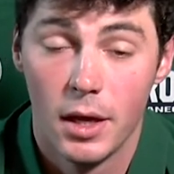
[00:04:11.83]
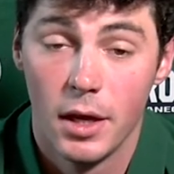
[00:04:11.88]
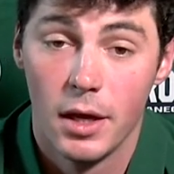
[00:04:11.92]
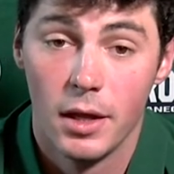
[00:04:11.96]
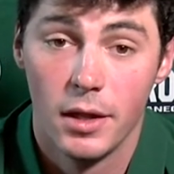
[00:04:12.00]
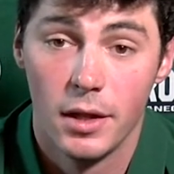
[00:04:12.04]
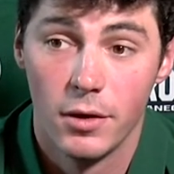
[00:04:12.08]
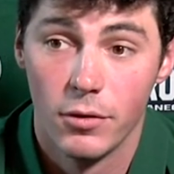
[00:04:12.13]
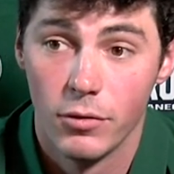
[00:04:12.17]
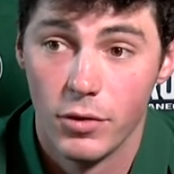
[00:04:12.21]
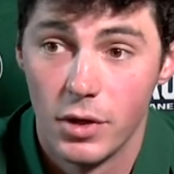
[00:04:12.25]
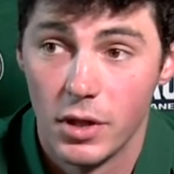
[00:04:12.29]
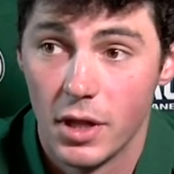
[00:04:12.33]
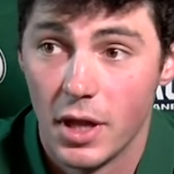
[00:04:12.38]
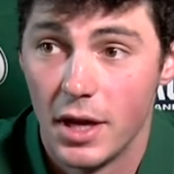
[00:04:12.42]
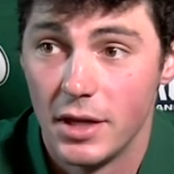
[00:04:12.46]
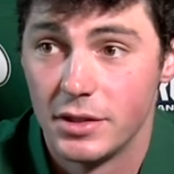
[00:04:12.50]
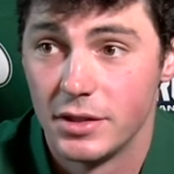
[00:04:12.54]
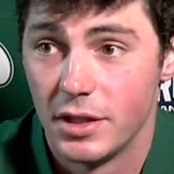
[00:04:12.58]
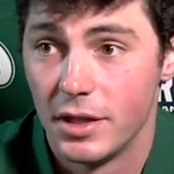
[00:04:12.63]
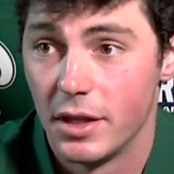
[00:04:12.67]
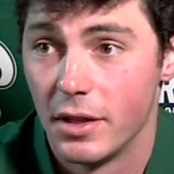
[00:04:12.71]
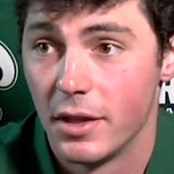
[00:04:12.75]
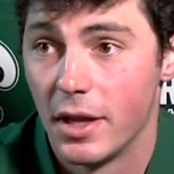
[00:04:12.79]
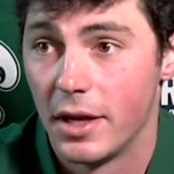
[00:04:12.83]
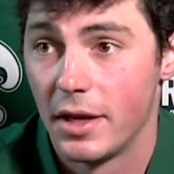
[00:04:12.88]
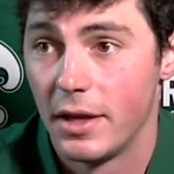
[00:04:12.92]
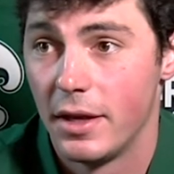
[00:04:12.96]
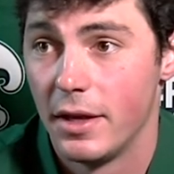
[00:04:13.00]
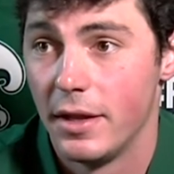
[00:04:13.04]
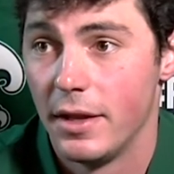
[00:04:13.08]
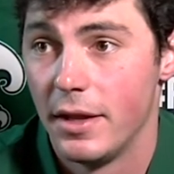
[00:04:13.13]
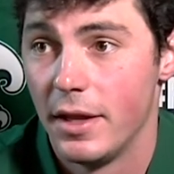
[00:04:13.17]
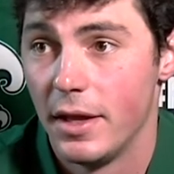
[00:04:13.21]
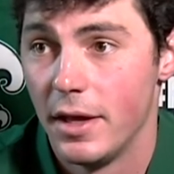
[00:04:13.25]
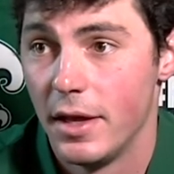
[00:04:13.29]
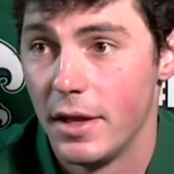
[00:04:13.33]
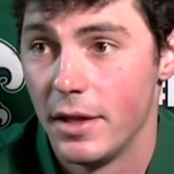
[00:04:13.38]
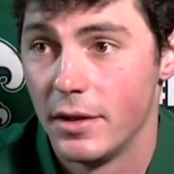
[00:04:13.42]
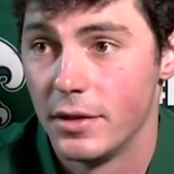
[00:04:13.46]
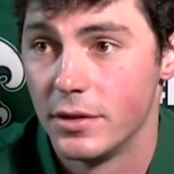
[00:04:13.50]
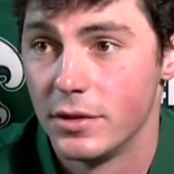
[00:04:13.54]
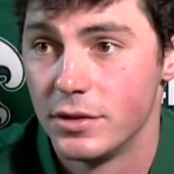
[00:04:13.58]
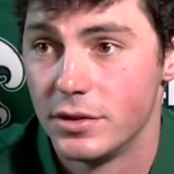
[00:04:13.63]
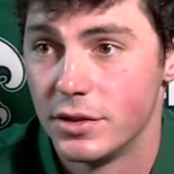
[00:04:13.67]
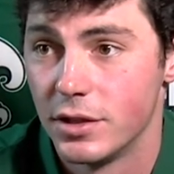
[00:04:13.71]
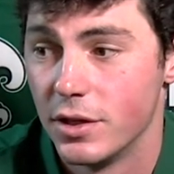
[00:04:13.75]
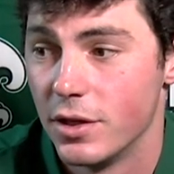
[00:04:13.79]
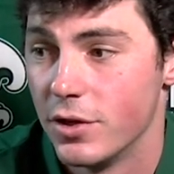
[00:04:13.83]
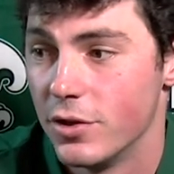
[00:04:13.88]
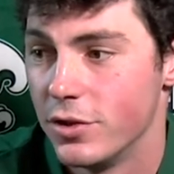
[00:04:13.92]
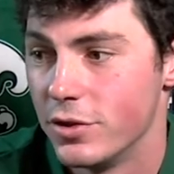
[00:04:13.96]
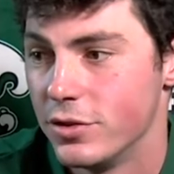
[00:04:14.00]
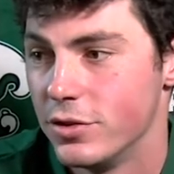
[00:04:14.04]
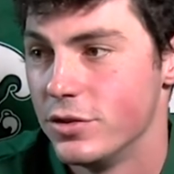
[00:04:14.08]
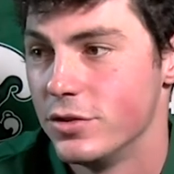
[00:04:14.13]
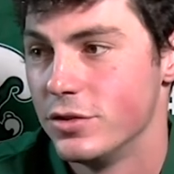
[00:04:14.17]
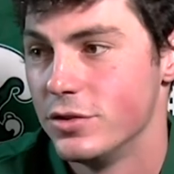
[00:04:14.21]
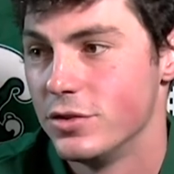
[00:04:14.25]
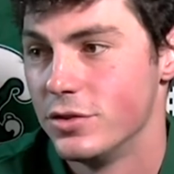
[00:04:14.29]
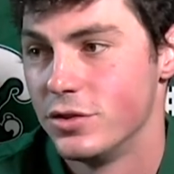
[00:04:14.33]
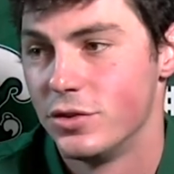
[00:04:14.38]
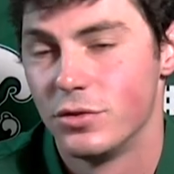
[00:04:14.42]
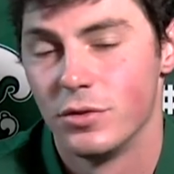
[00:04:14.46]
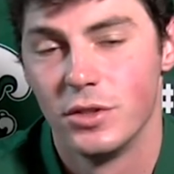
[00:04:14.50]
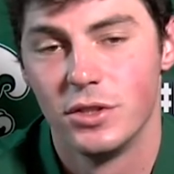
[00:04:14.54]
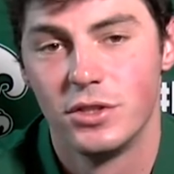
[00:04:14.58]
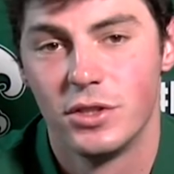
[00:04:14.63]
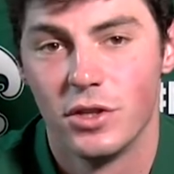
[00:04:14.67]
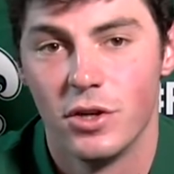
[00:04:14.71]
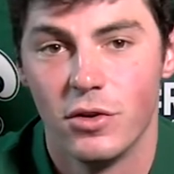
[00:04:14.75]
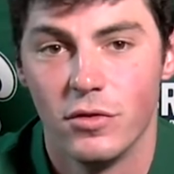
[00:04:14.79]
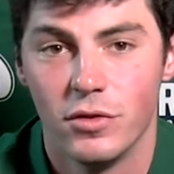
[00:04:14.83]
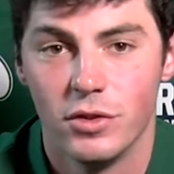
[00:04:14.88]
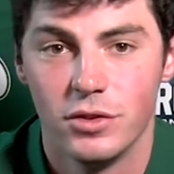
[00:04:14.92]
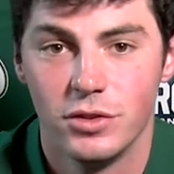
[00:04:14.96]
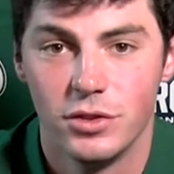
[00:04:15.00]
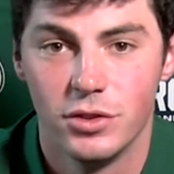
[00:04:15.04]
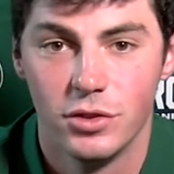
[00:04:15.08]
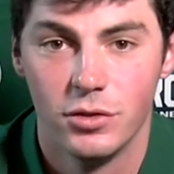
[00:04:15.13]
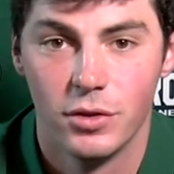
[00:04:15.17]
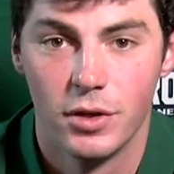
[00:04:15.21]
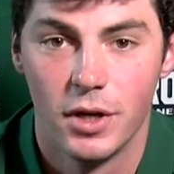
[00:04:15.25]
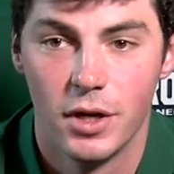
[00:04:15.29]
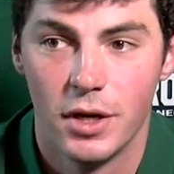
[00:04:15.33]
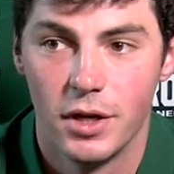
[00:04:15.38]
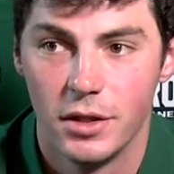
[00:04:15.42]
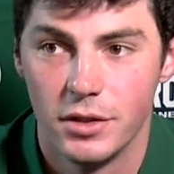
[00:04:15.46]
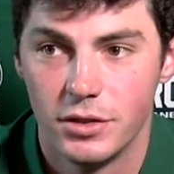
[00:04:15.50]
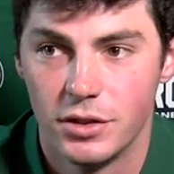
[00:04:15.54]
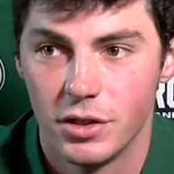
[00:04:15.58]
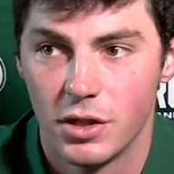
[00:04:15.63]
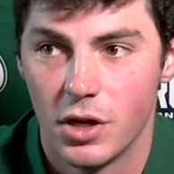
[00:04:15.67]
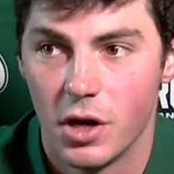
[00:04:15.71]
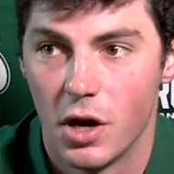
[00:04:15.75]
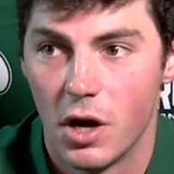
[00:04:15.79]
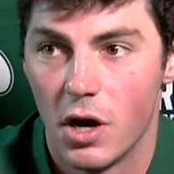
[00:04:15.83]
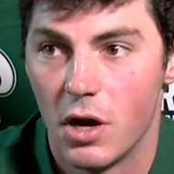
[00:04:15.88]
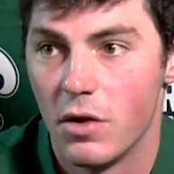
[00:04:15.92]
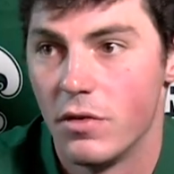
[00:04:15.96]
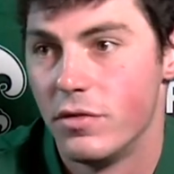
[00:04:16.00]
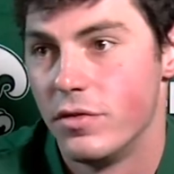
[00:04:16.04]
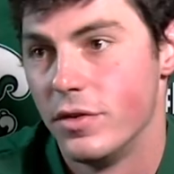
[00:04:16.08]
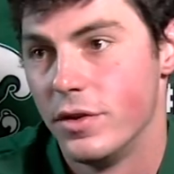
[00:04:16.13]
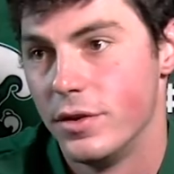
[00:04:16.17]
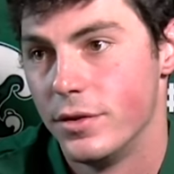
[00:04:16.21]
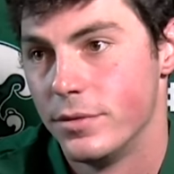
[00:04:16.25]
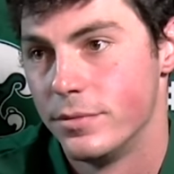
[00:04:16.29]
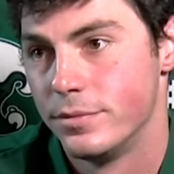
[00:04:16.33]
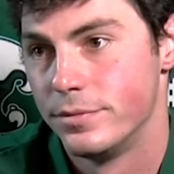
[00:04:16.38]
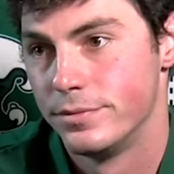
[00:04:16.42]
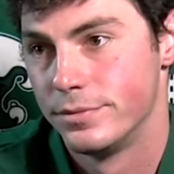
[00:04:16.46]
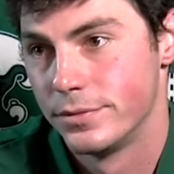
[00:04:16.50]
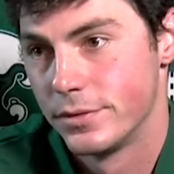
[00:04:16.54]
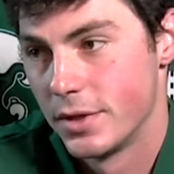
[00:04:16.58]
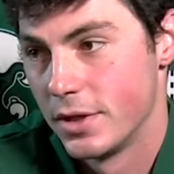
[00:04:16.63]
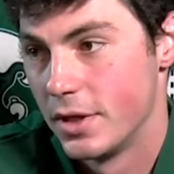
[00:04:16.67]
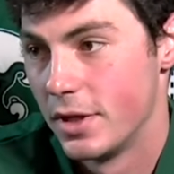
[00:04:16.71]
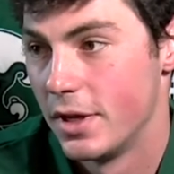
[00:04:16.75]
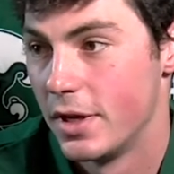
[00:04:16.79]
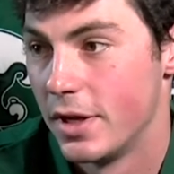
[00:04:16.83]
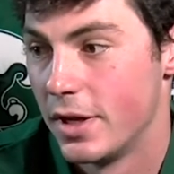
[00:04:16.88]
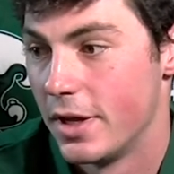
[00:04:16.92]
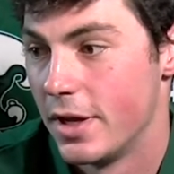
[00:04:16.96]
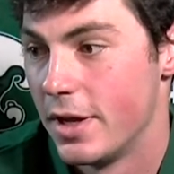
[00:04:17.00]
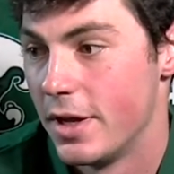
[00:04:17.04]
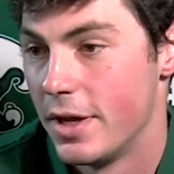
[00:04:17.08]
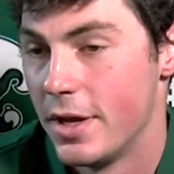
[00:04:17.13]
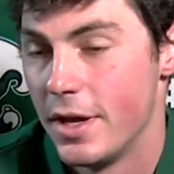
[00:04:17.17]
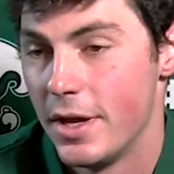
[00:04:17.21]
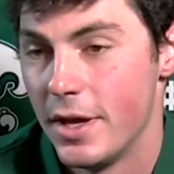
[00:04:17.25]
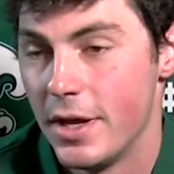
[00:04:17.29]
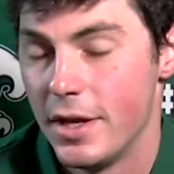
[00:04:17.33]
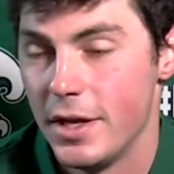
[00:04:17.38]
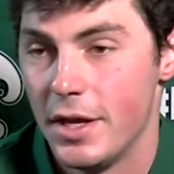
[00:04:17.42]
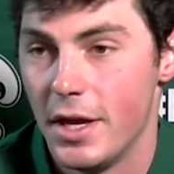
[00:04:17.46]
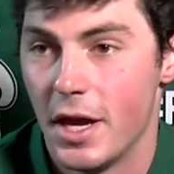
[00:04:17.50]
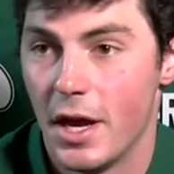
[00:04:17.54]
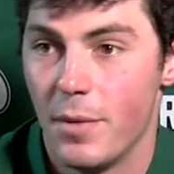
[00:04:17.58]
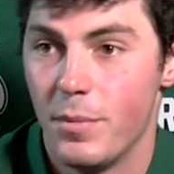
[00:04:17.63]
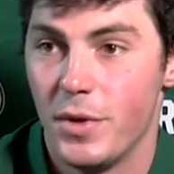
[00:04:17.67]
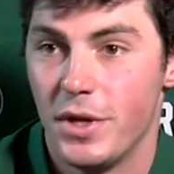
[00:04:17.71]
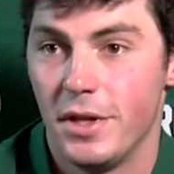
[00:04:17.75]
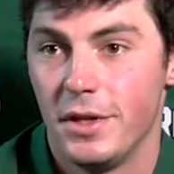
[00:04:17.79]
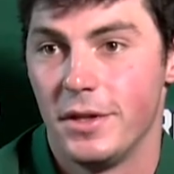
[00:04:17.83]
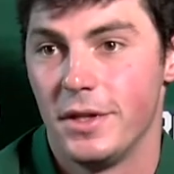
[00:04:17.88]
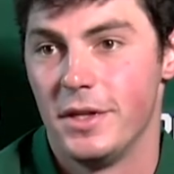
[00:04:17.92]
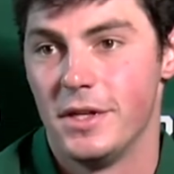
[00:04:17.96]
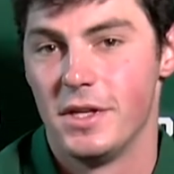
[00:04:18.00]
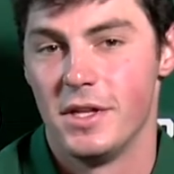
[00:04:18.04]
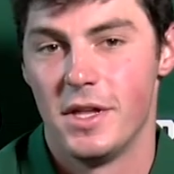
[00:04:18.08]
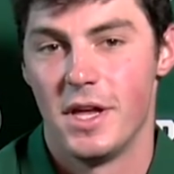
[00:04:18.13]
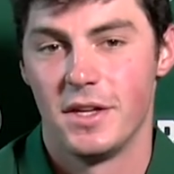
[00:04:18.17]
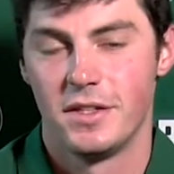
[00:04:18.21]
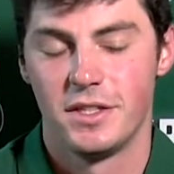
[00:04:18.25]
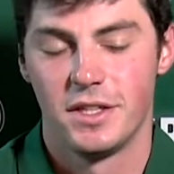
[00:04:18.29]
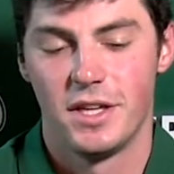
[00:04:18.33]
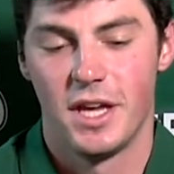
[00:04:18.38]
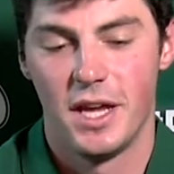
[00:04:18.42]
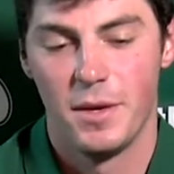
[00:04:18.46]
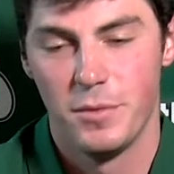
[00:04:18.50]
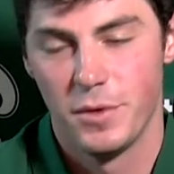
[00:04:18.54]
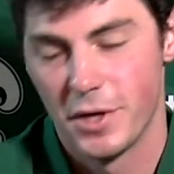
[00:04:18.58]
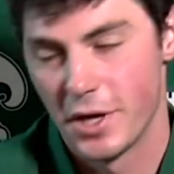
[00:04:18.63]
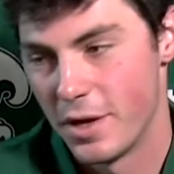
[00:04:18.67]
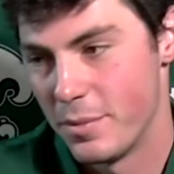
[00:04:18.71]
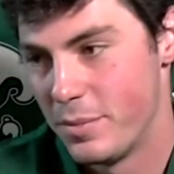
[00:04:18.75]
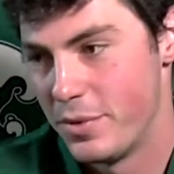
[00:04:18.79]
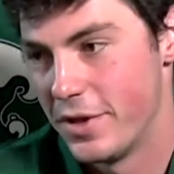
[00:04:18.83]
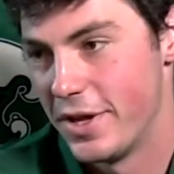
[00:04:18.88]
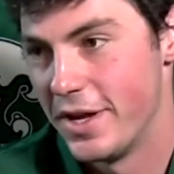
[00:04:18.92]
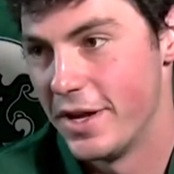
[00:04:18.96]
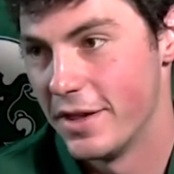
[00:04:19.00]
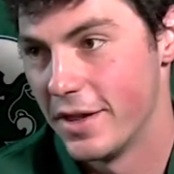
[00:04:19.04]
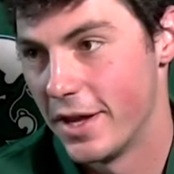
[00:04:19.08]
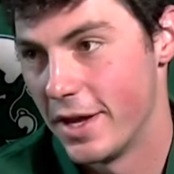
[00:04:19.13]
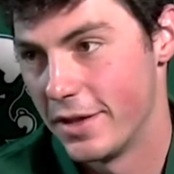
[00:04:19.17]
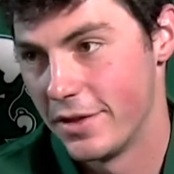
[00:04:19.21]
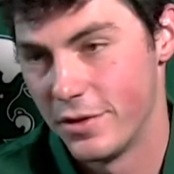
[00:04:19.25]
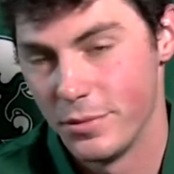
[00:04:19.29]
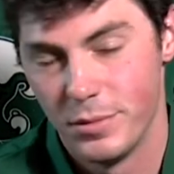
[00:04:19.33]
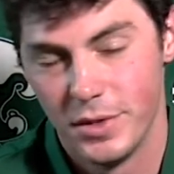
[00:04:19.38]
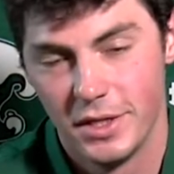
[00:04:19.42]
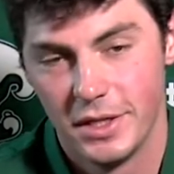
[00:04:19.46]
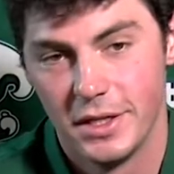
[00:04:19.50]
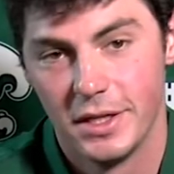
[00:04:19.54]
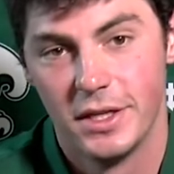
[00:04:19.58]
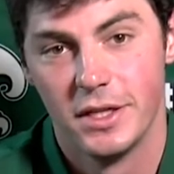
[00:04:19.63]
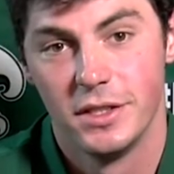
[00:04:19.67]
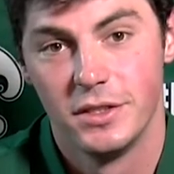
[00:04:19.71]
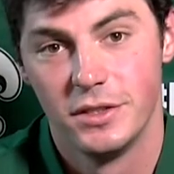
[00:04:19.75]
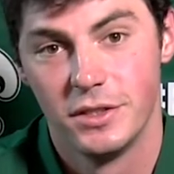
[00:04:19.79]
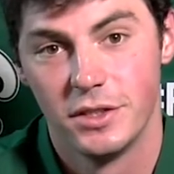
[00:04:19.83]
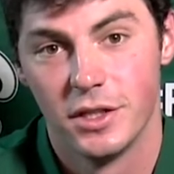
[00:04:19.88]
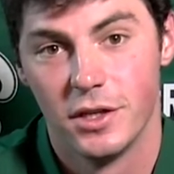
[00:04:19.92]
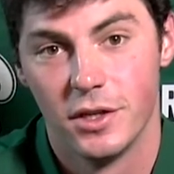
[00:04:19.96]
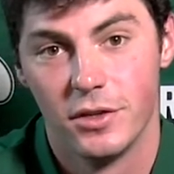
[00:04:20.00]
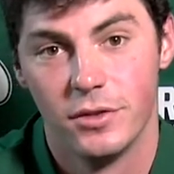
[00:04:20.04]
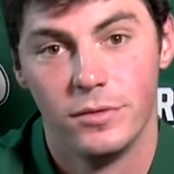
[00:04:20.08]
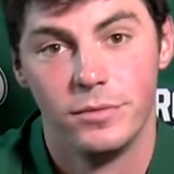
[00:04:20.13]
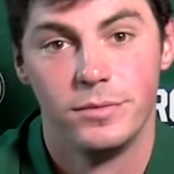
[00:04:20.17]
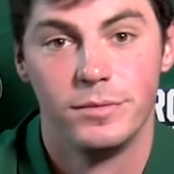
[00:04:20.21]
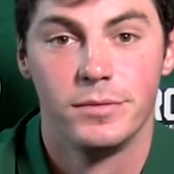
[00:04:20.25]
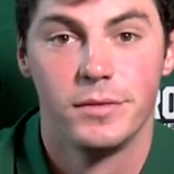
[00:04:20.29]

and then realized I didn't like getting hit. So switched over to golf. And yeah, I mean, that's a game you got to play a lot to be good. So.